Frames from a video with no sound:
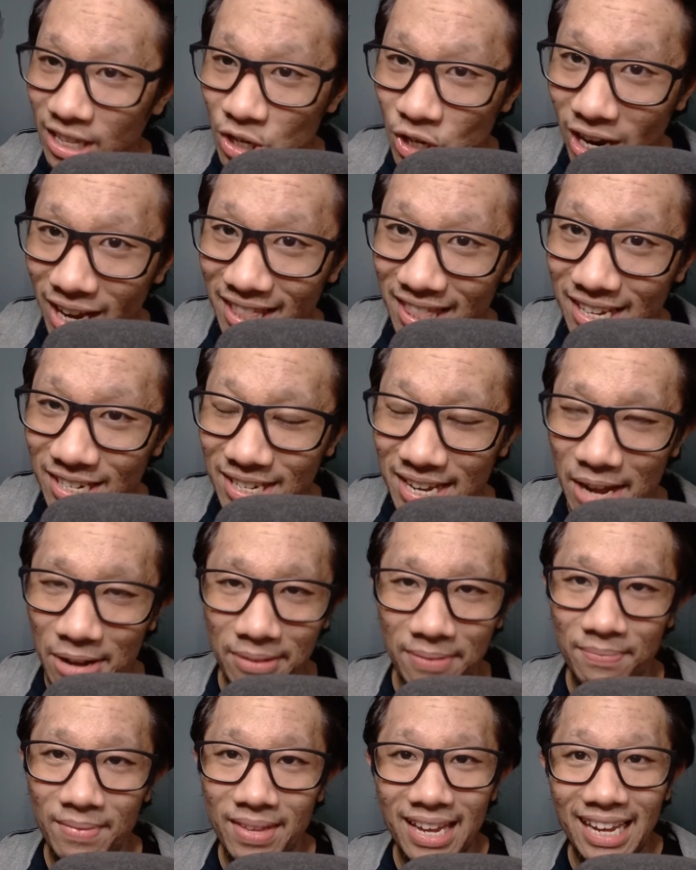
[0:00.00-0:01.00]
Check this out.
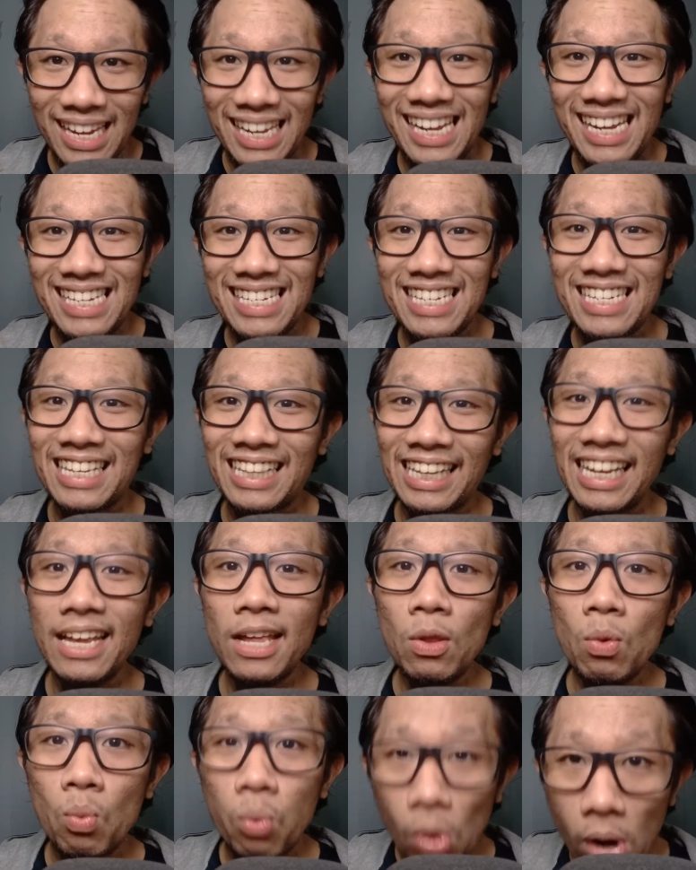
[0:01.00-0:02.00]
He
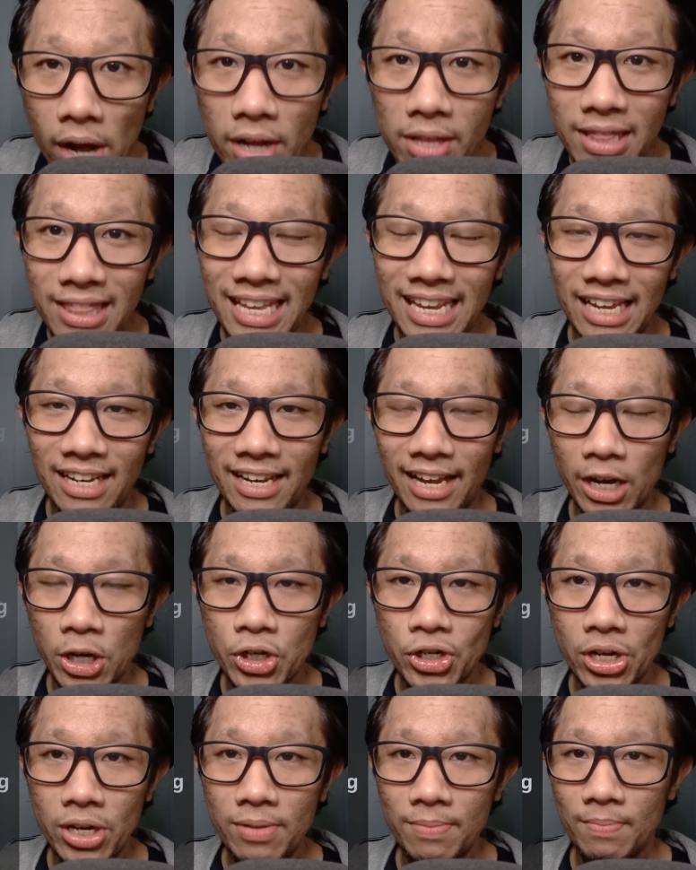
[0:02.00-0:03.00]
still won the
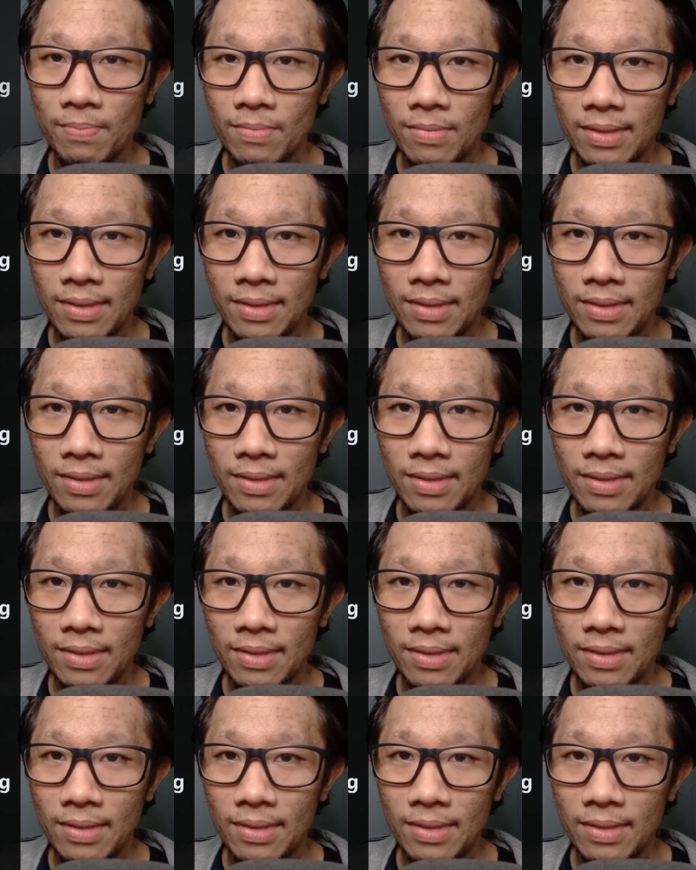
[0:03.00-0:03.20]
election